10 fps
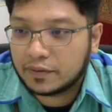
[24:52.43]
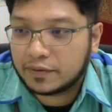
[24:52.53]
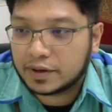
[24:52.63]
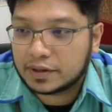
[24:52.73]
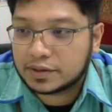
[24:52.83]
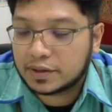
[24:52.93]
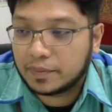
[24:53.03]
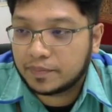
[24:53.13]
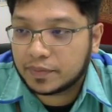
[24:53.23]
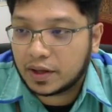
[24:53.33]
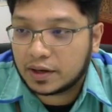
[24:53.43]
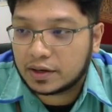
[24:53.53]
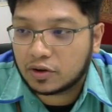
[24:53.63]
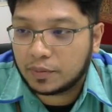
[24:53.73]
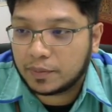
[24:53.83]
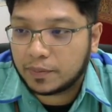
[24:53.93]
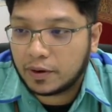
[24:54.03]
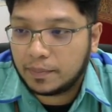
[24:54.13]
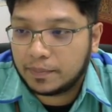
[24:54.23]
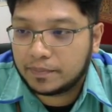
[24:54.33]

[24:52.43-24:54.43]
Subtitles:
first in the command prompt.